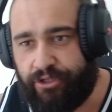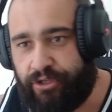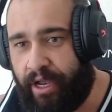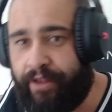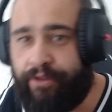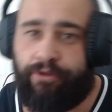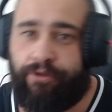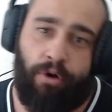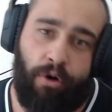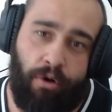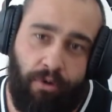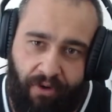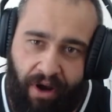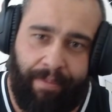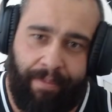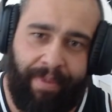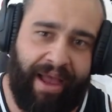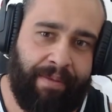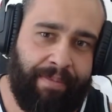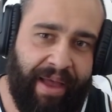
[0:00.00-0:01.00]
I throw right
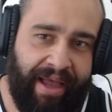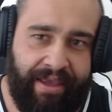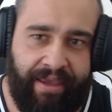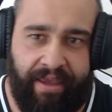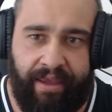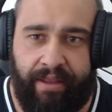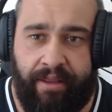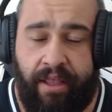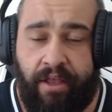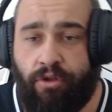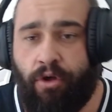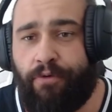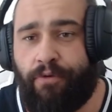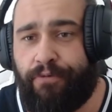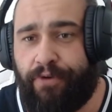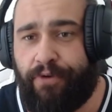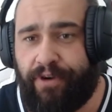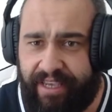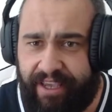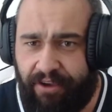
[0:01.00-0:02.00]
back in. No,
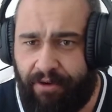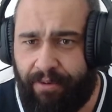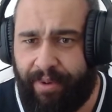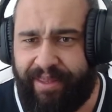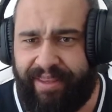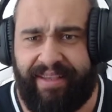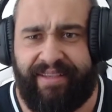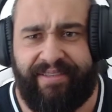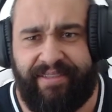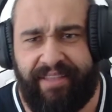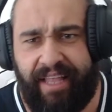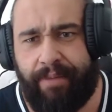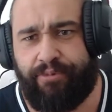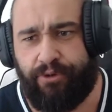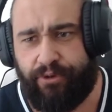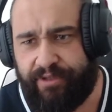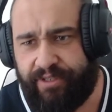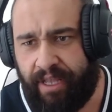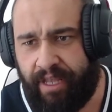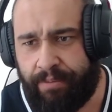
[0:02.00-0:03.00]
first they give him, I think, steps or
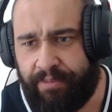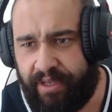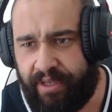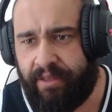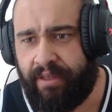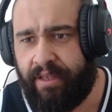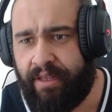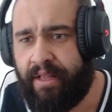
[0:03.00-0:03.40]
something.